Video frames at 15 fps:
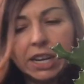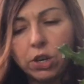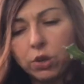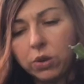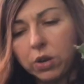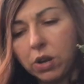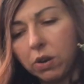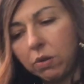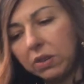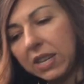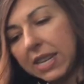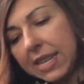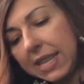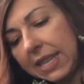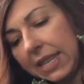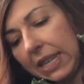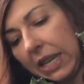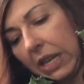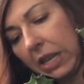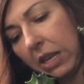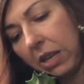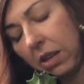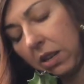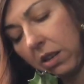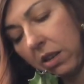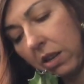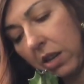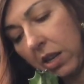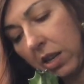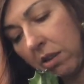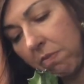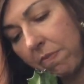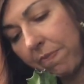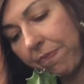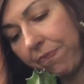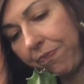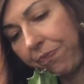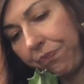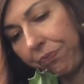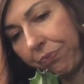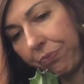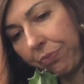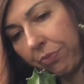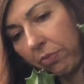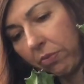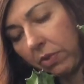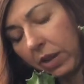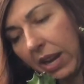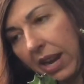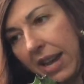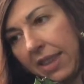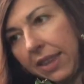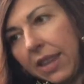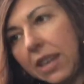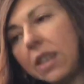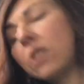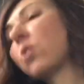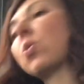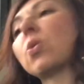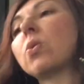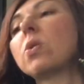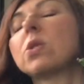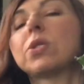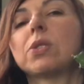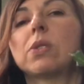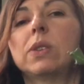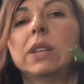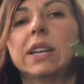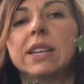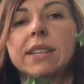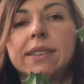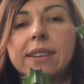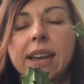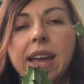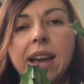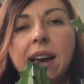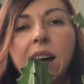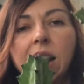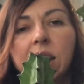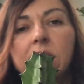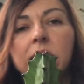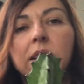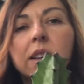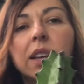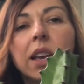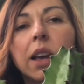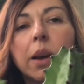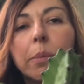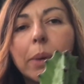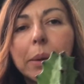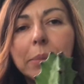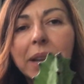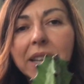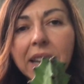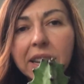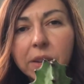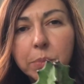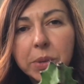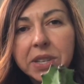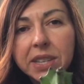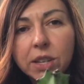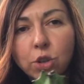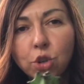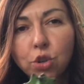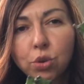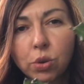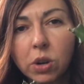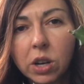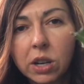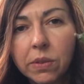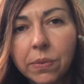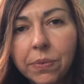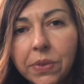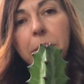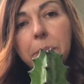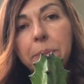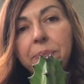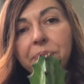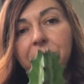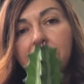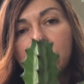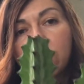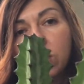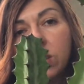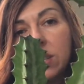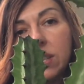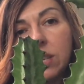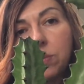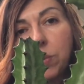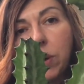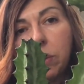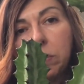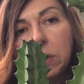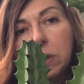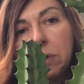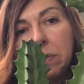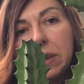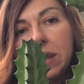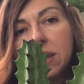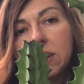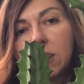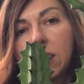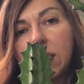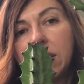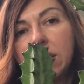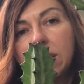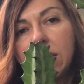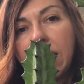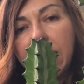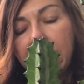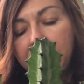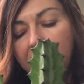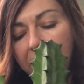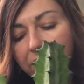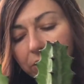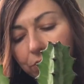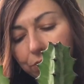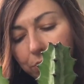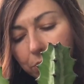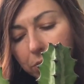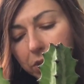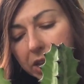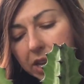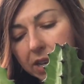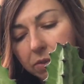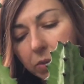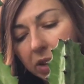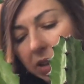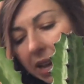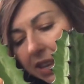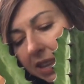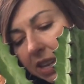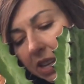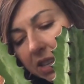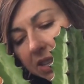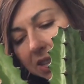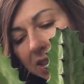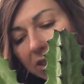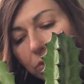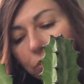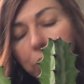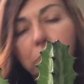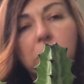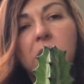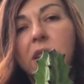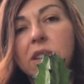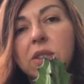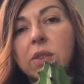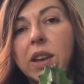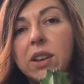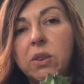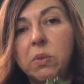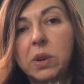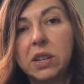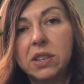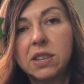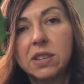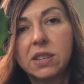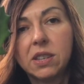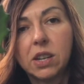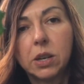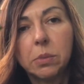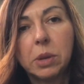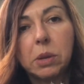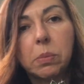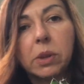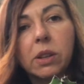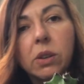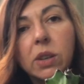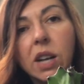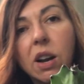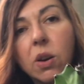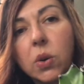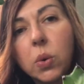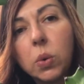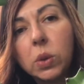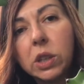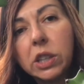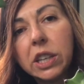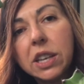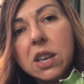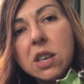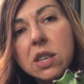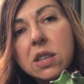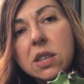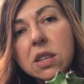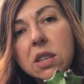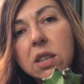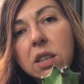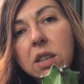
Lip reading: don't know, this, I think it's also Lactea, but I'm not 100% sure. So this is probably the biggest cutting that I have ever rooted. Well, I think it's still rooting, so I don't want to disturb it, but look how cool it is.